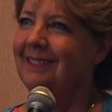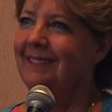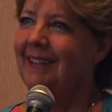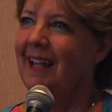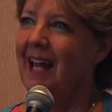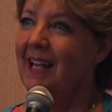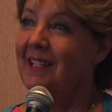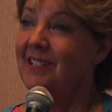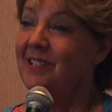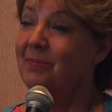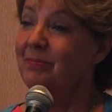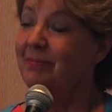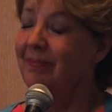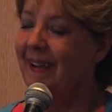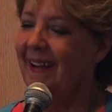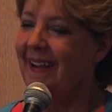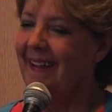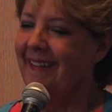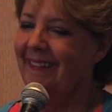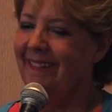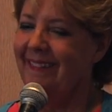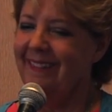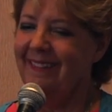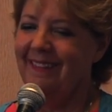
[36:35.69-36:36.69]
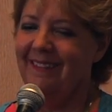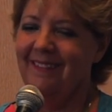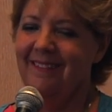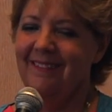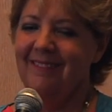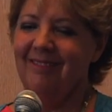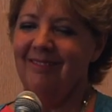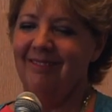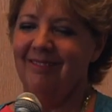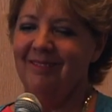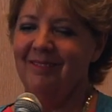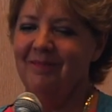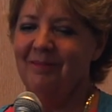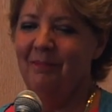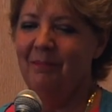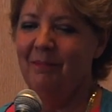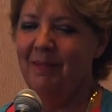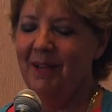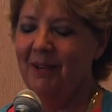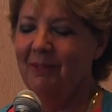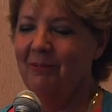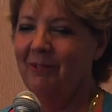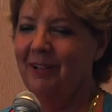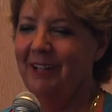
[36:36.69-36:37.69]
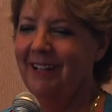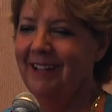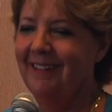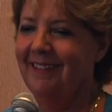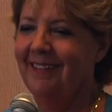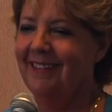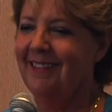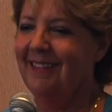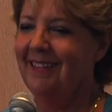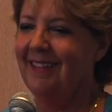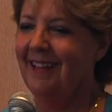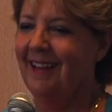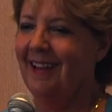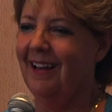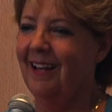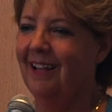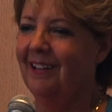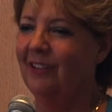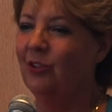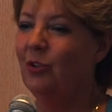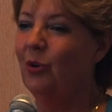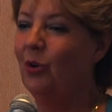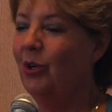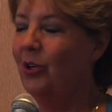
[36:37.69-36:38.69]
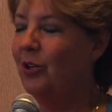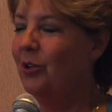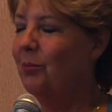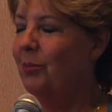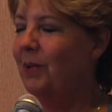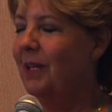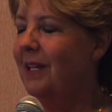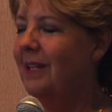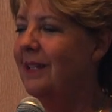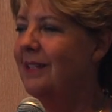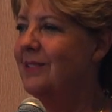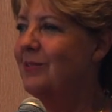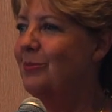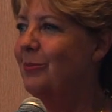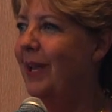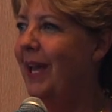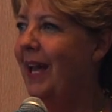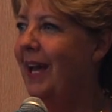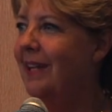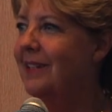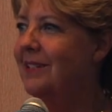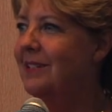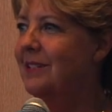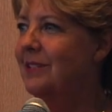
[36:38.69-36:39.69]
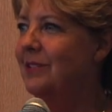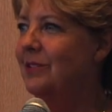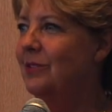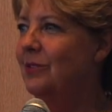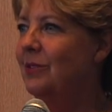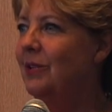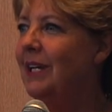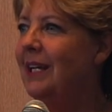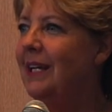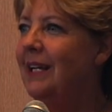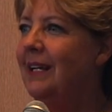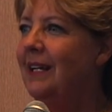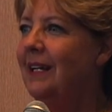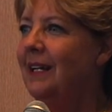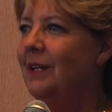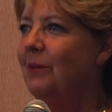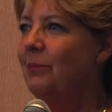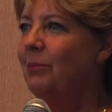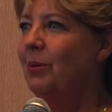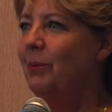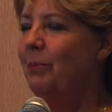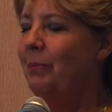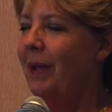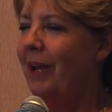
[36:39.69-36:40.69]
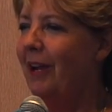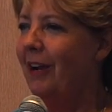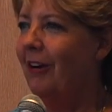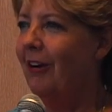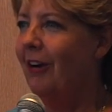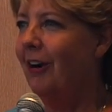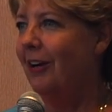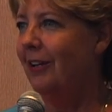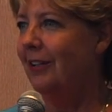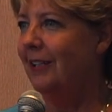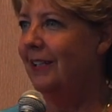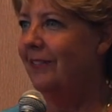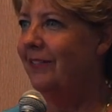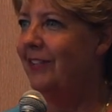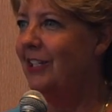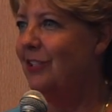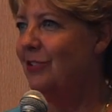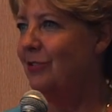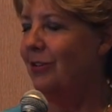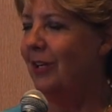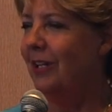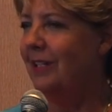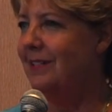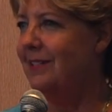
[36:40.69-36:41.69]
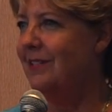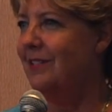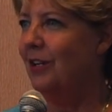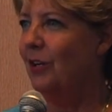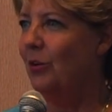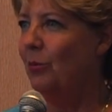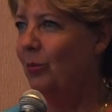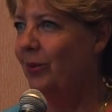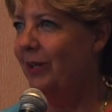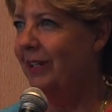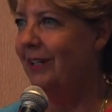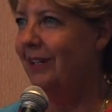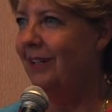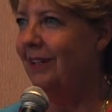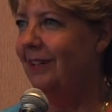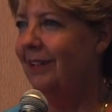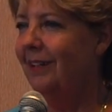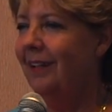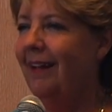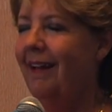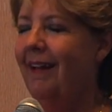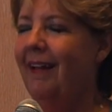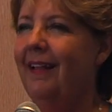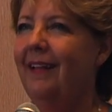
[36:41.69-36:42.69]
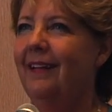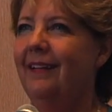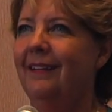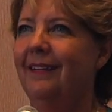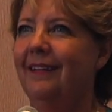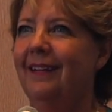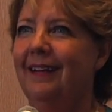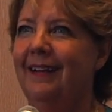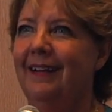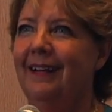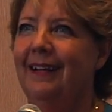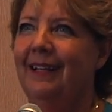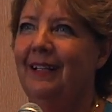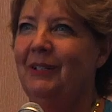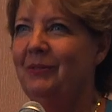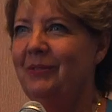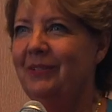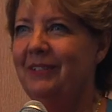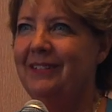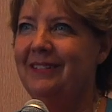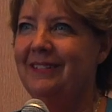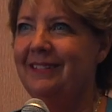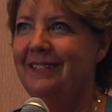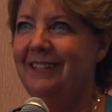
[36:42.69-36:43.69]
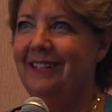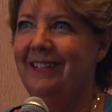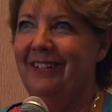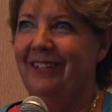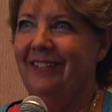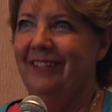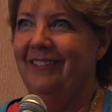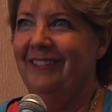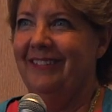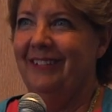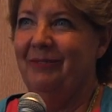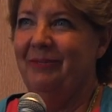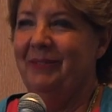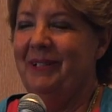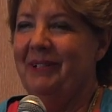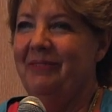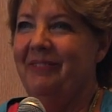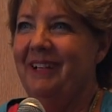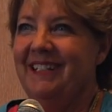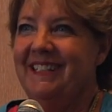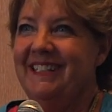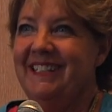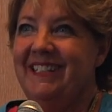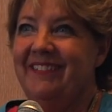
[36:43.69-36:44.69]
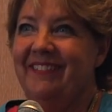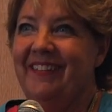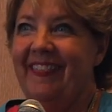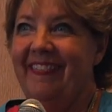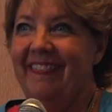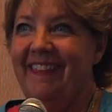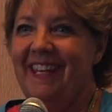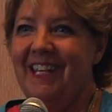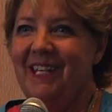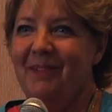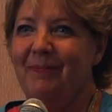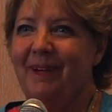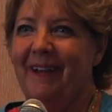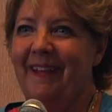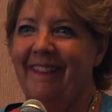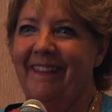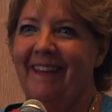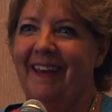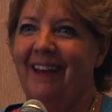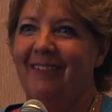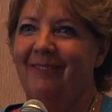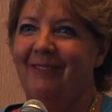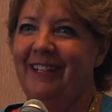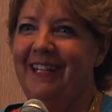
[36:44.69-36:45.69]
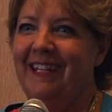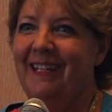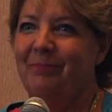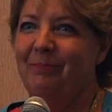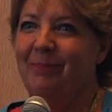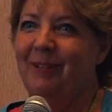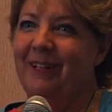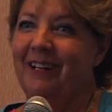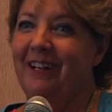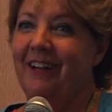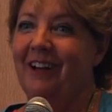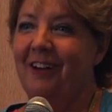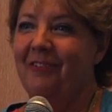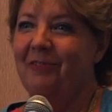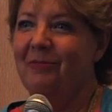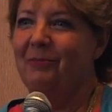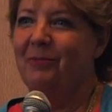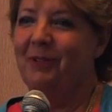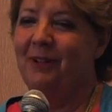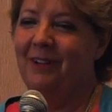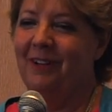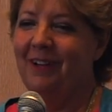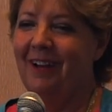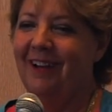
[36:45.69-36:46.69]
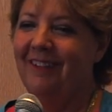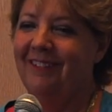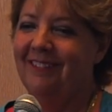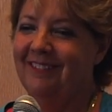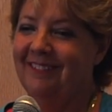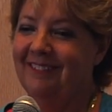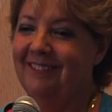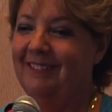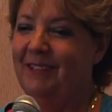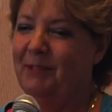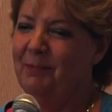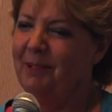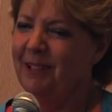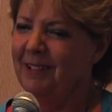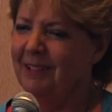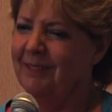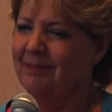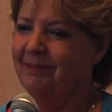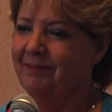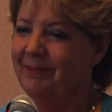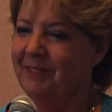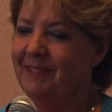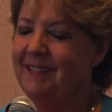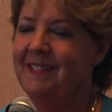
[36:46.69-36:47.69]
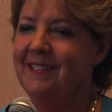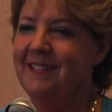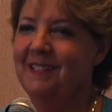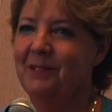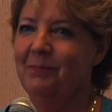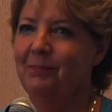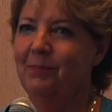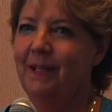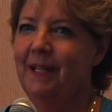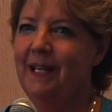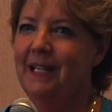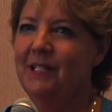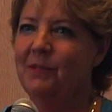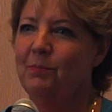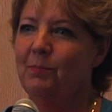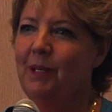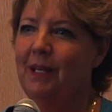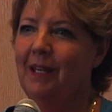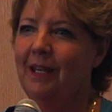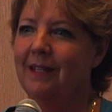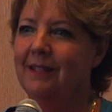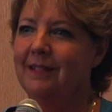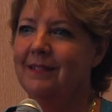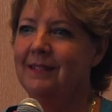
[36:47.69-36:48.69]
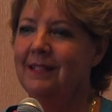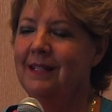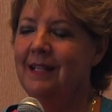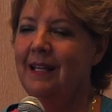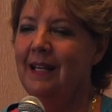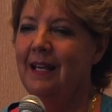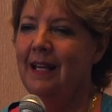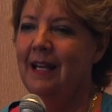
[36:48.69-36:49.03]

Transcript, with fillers: last month met with a lawyer because we had to prepare our living trust, our will, and you know, nobody wants to even think about that. And we had put it off and put it off. And we better put this in place because